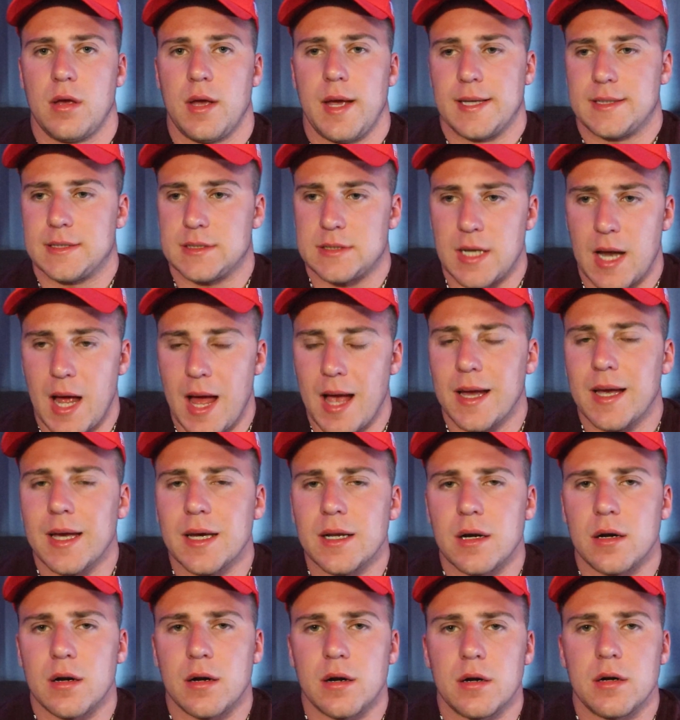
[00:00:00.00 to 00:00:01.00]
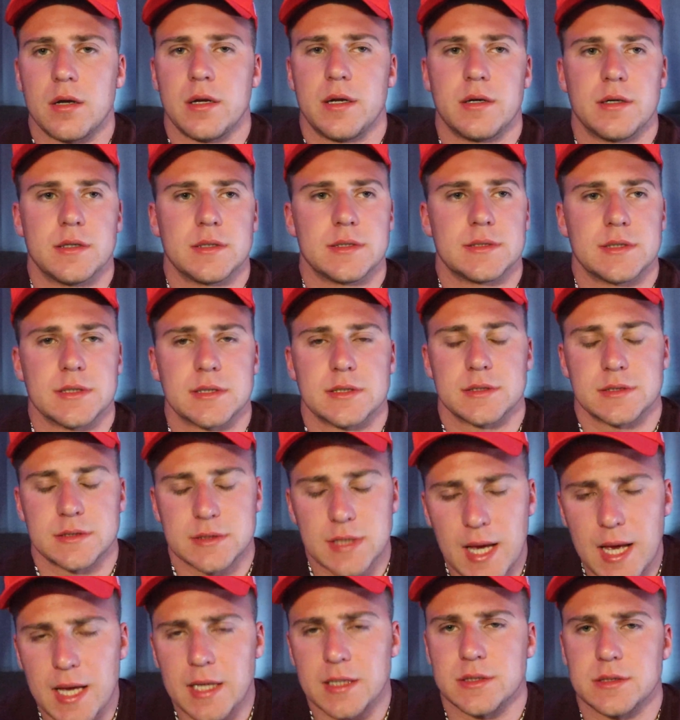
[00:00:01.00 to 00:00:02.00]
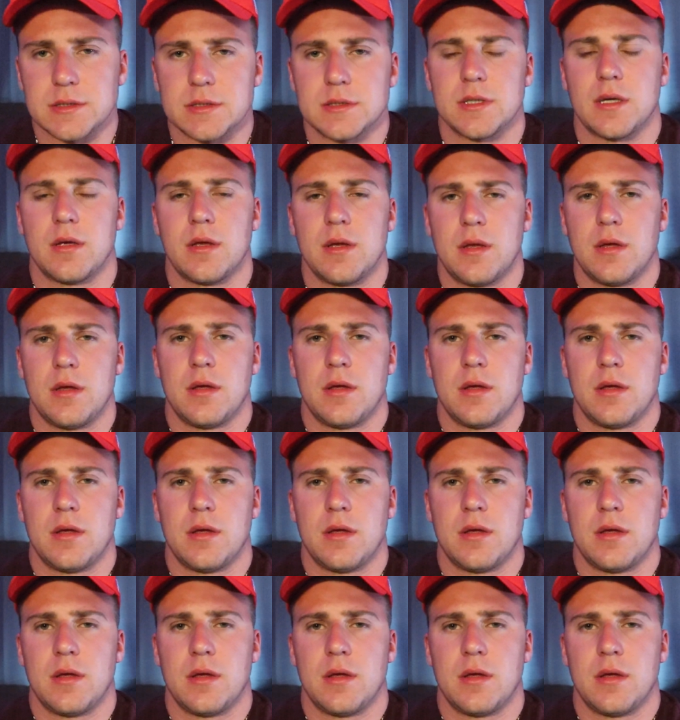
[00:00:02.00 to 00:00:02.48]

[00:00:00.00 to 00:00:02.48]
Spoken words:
It's not going to hurt your success.